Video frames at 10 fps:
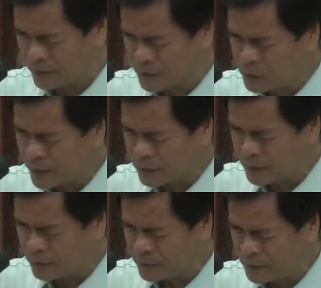Grant
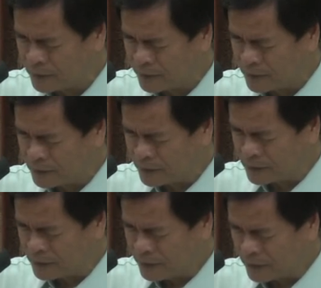them
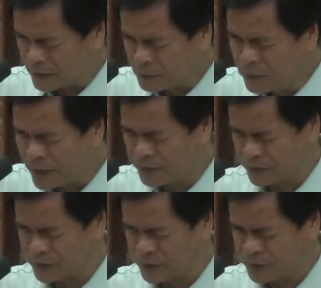healthy
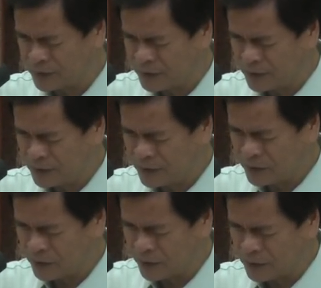bodies
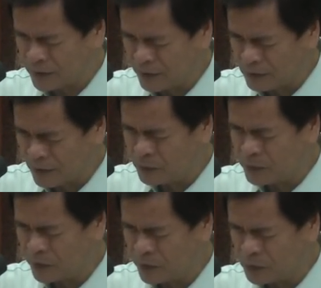so that they can
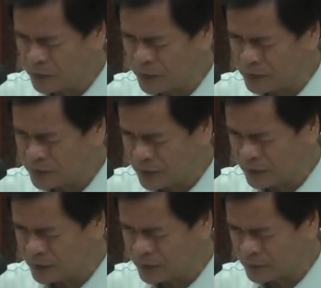carry on with their
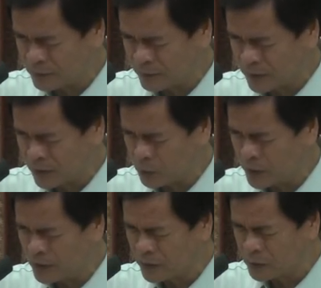studies in a
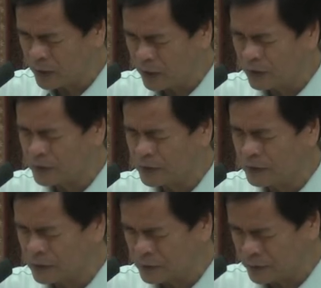way that will honor and
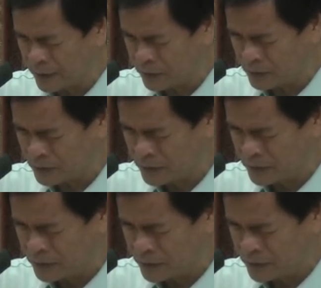glorify you.
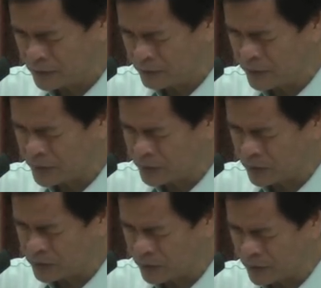Bless
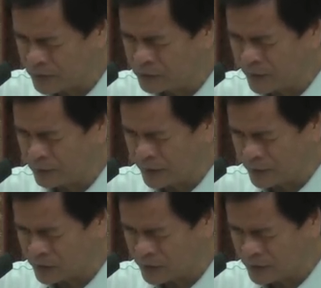also their families.